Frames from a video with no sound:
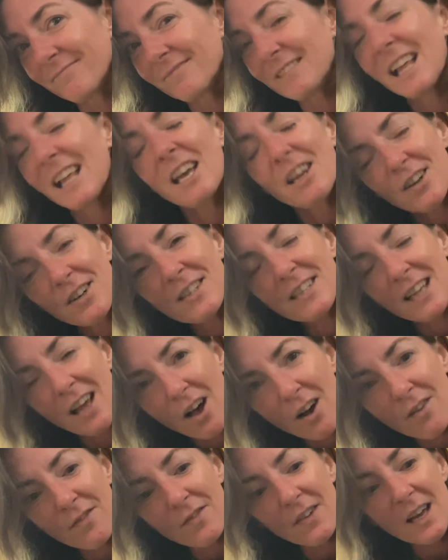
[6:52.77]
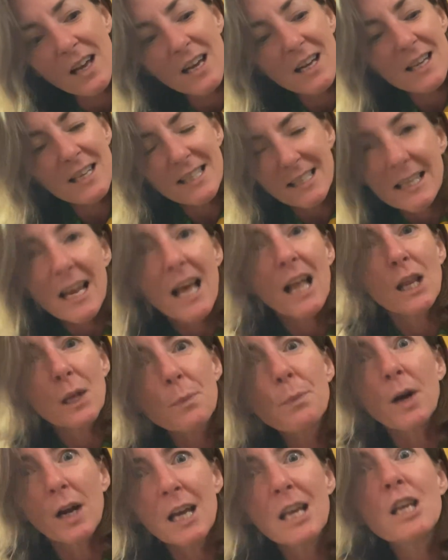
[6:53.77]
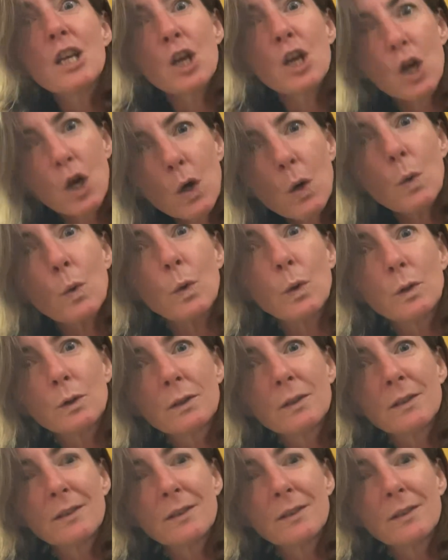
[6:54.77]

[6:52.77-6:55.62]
Let yourself celebrate you.